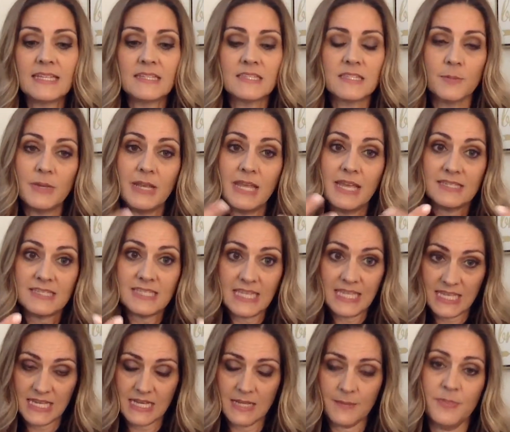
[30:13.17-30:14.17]
and someone has to
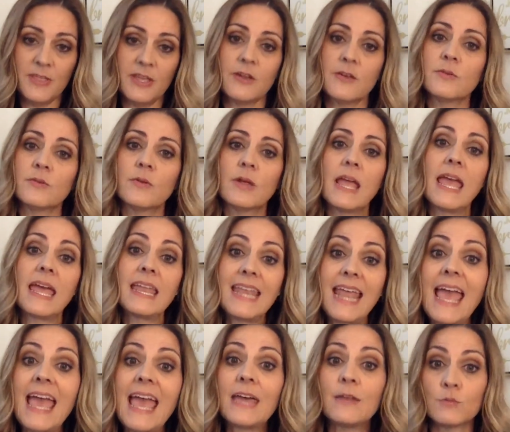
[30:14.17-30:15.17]
get up there
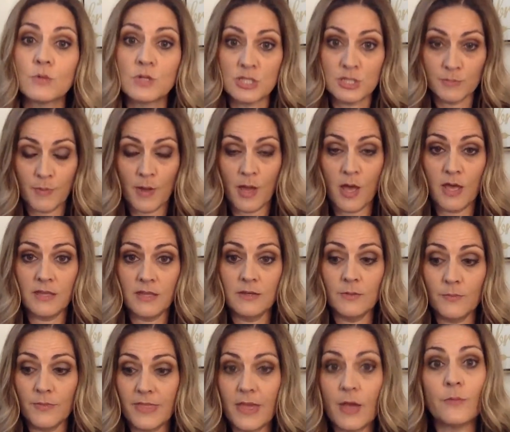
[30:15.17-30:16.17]
and respond
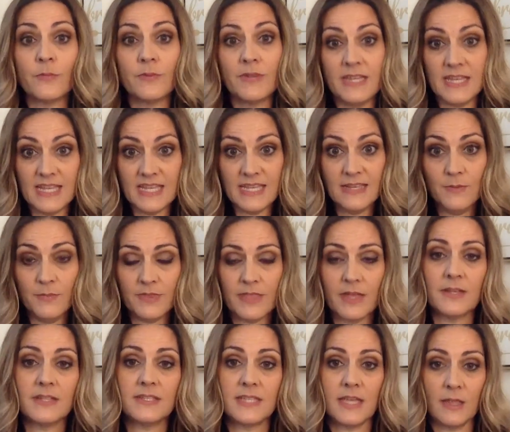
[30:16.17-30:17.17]
without reading,
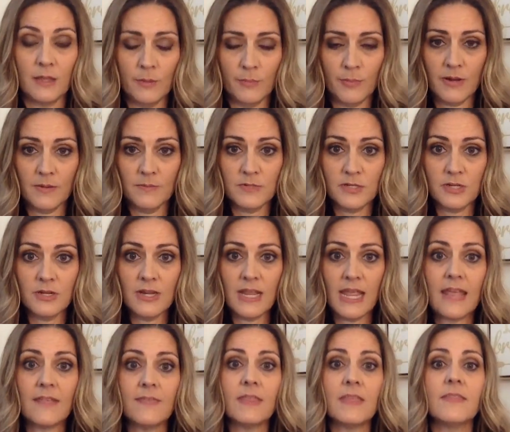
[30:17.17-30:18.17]
without a teleprompter,
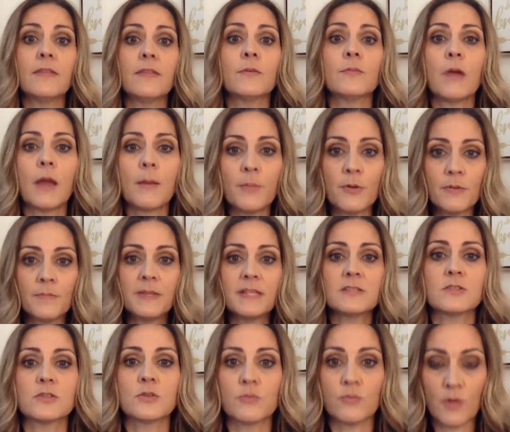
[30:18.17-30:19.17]
and then the rubber
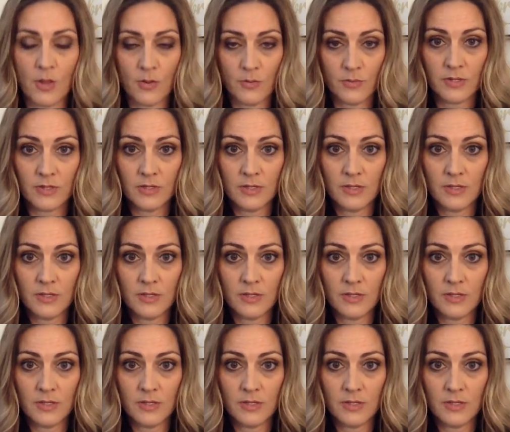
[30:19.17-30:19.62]
meets the road.